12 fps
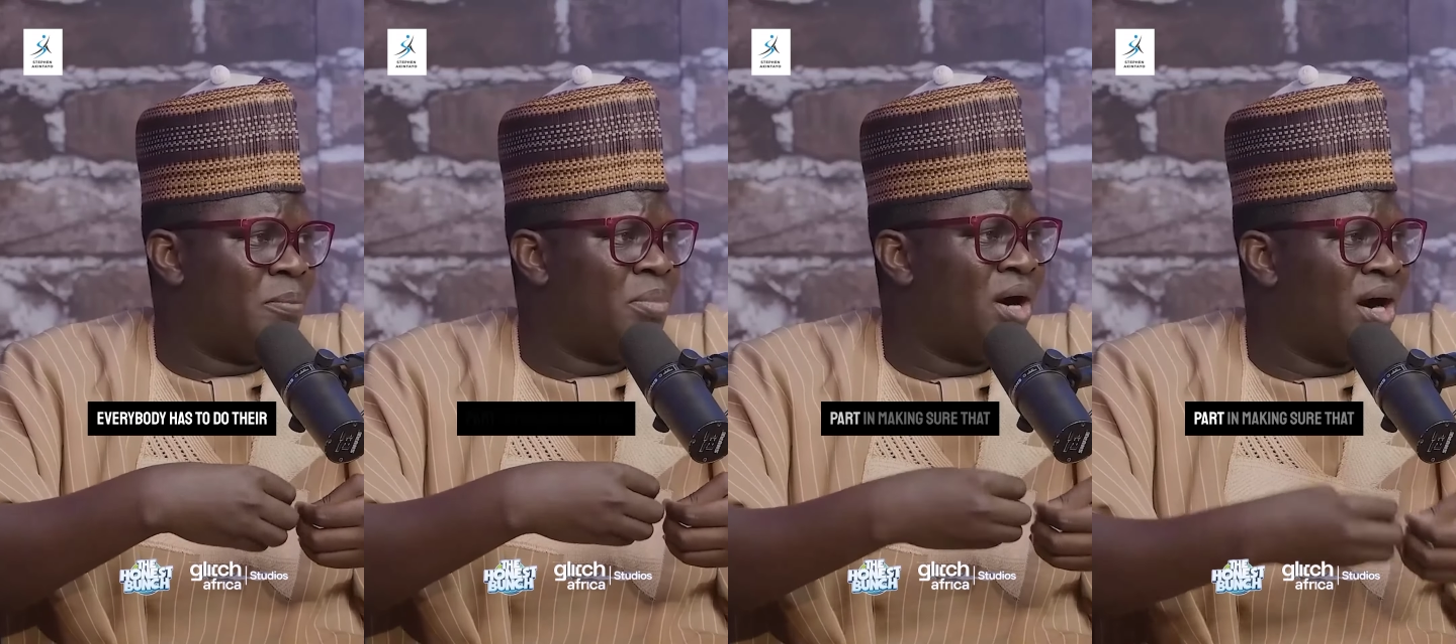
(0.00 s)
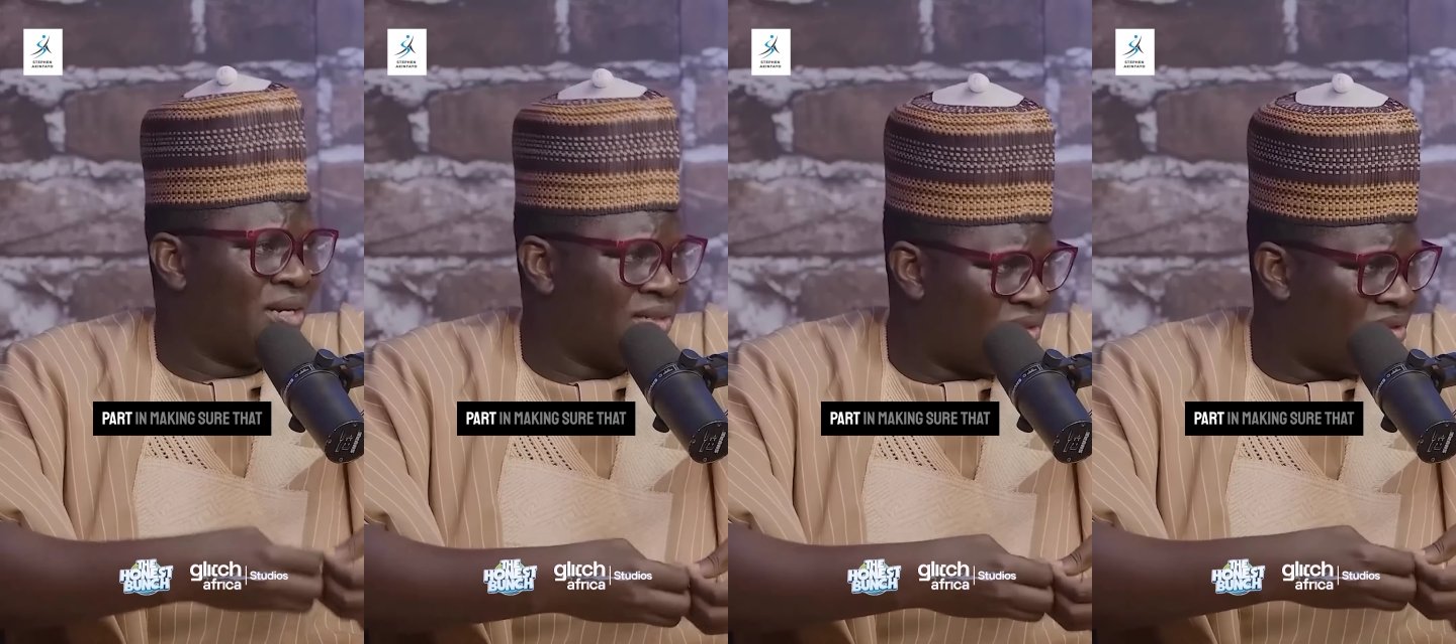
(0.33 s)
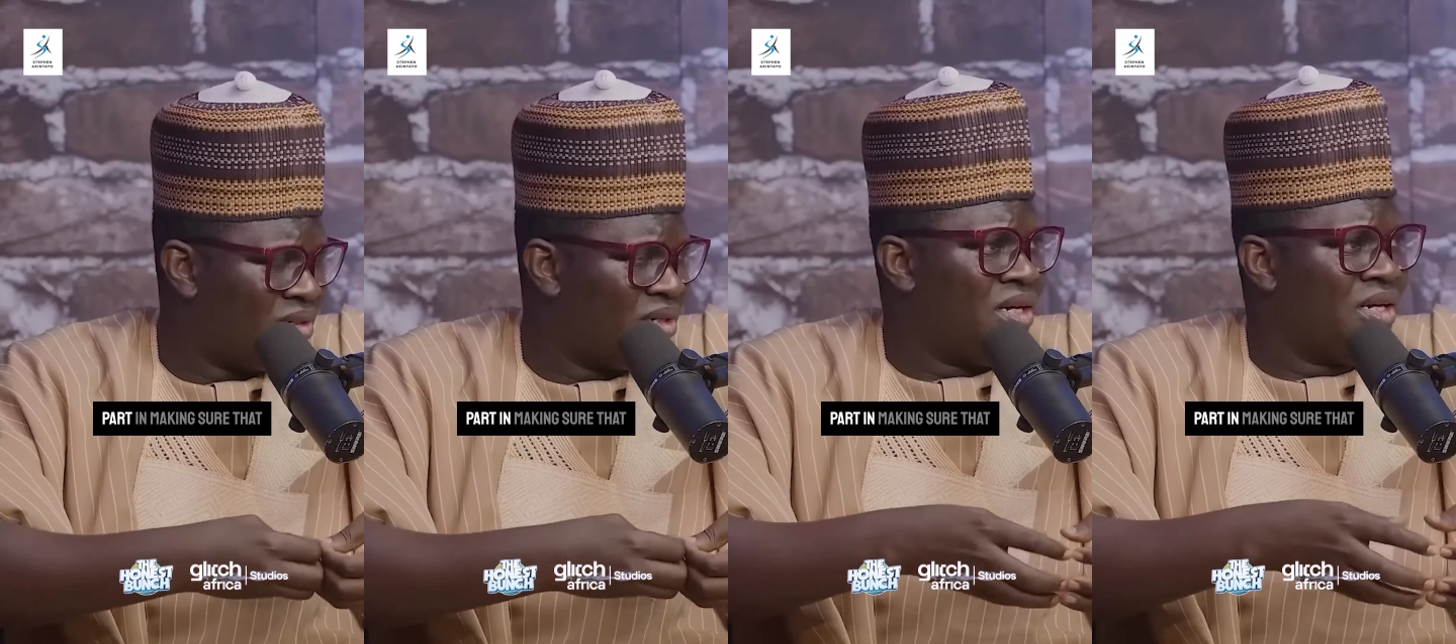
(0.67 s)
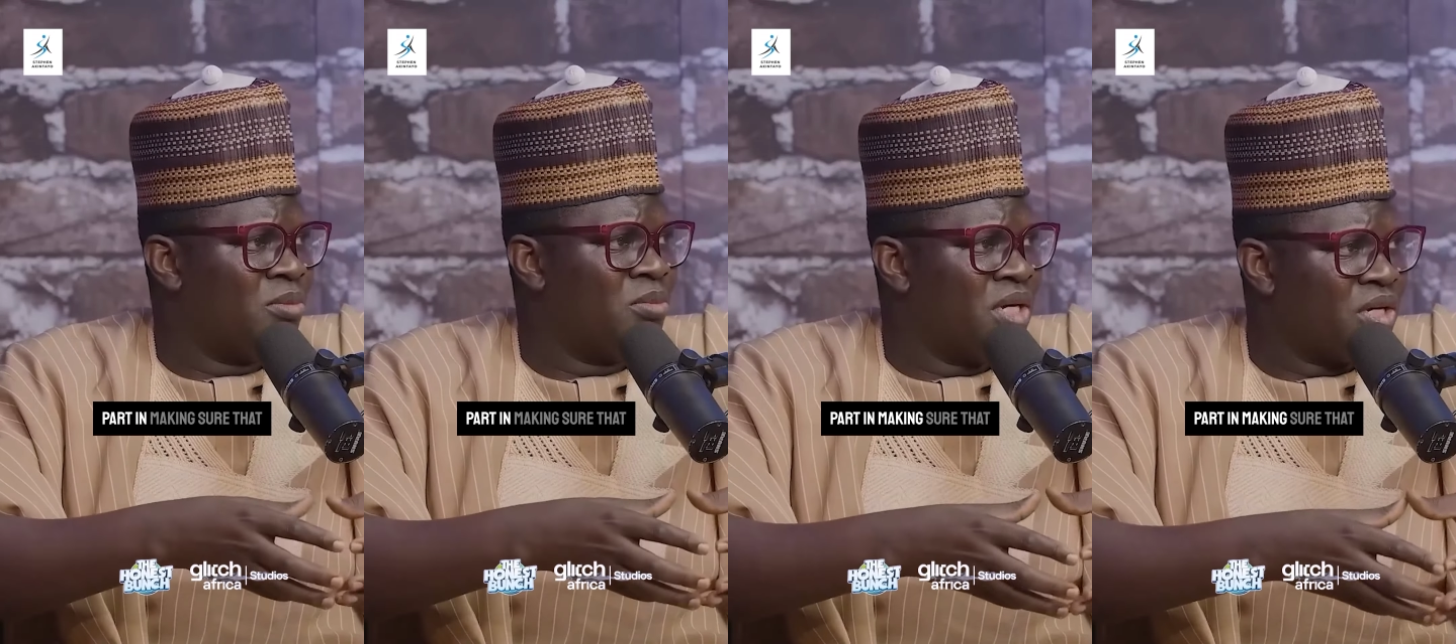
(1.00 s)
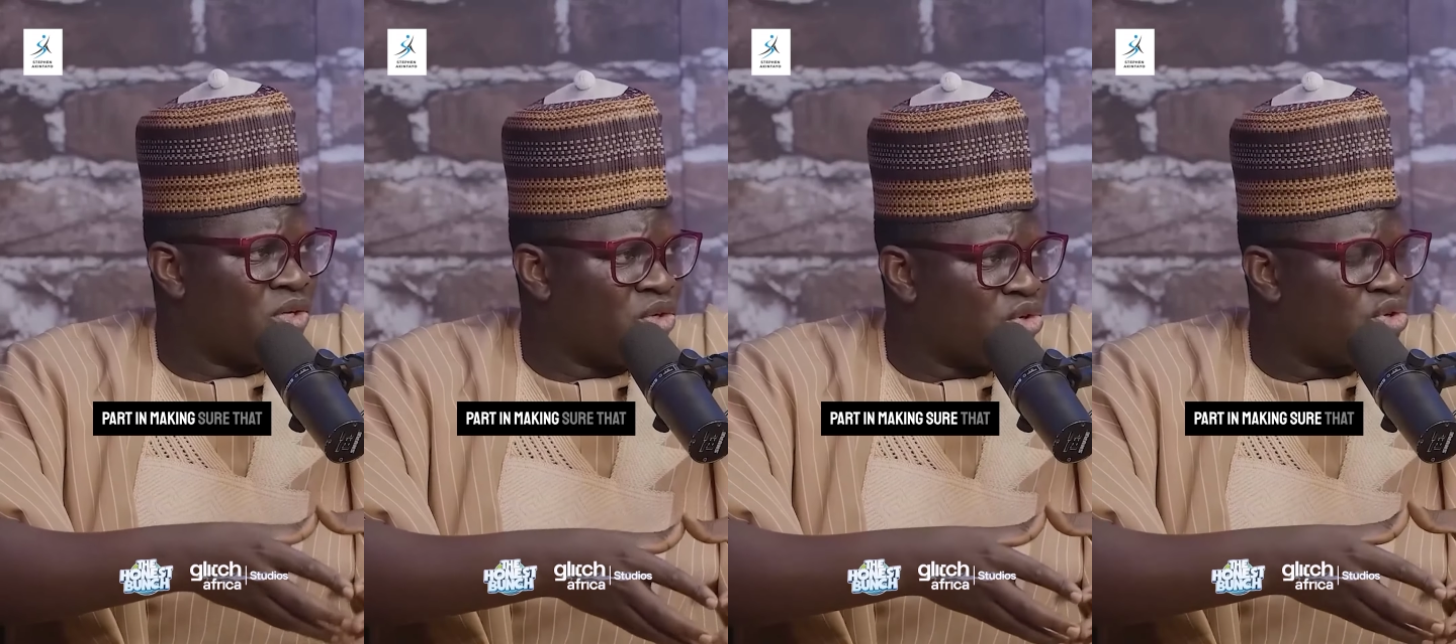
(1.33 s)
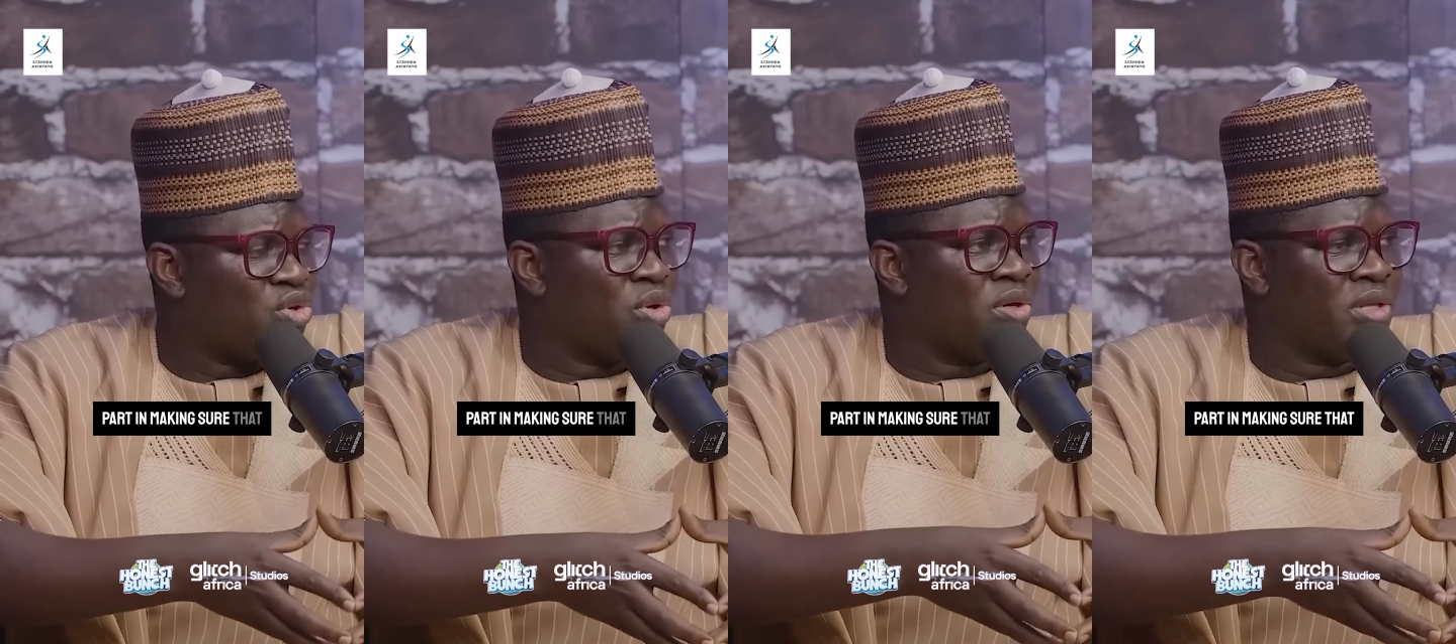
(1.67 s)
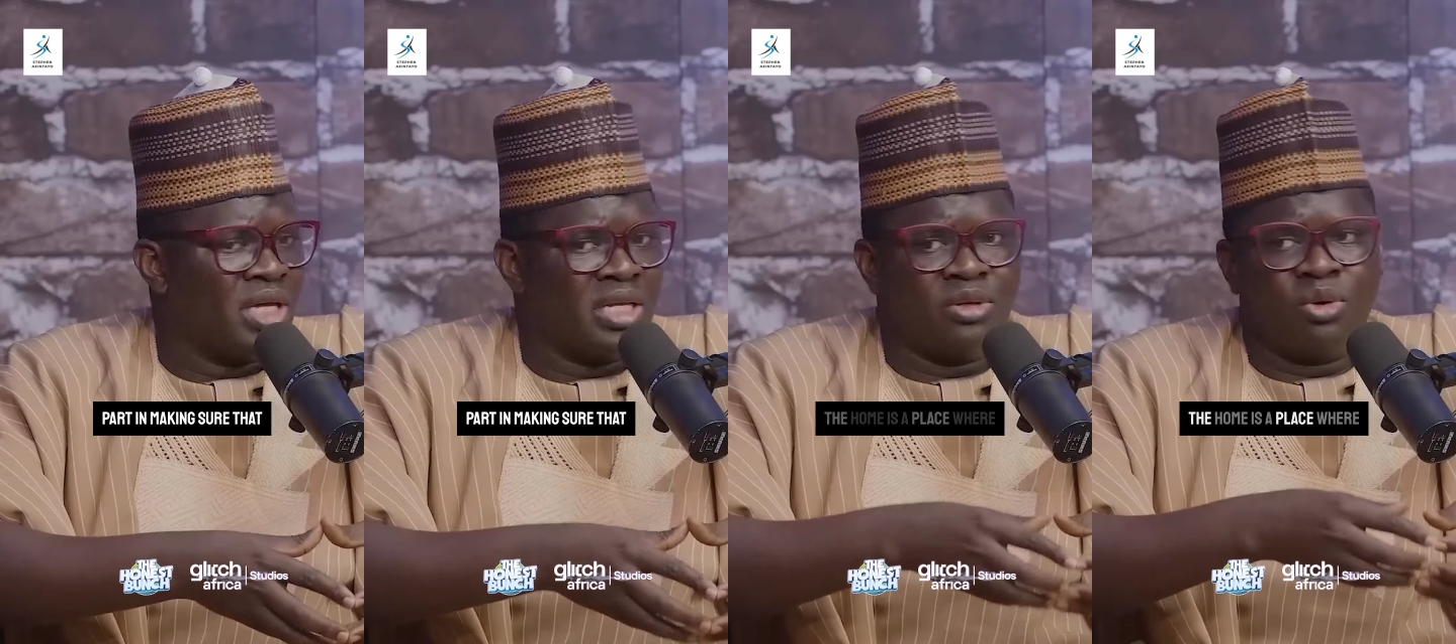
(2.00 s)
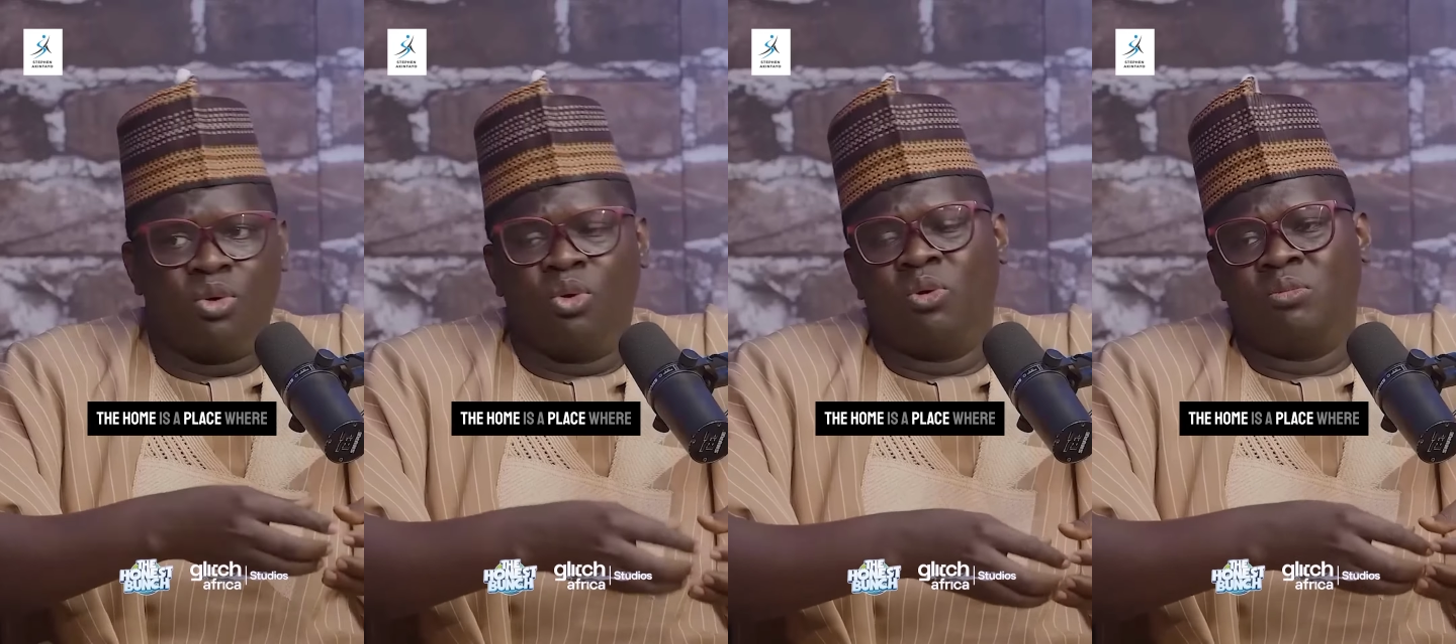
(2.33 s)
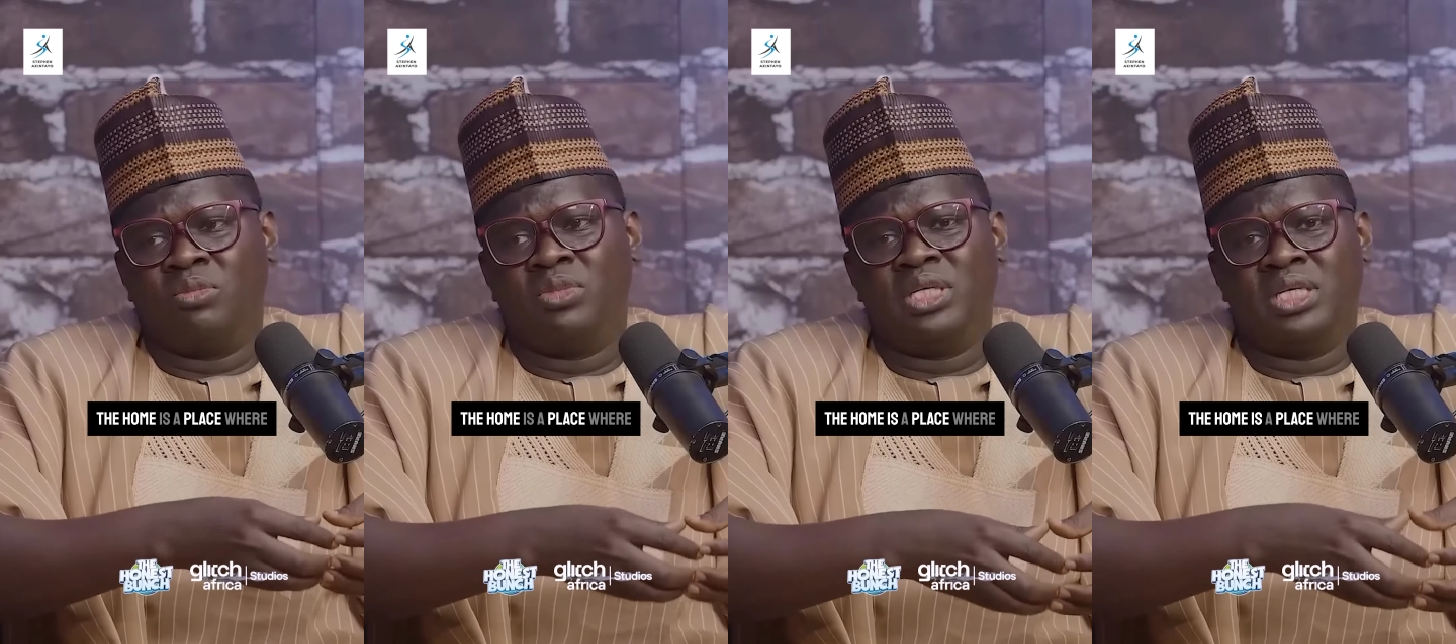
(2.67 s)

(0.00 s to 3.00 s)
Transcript: part in making sure that the home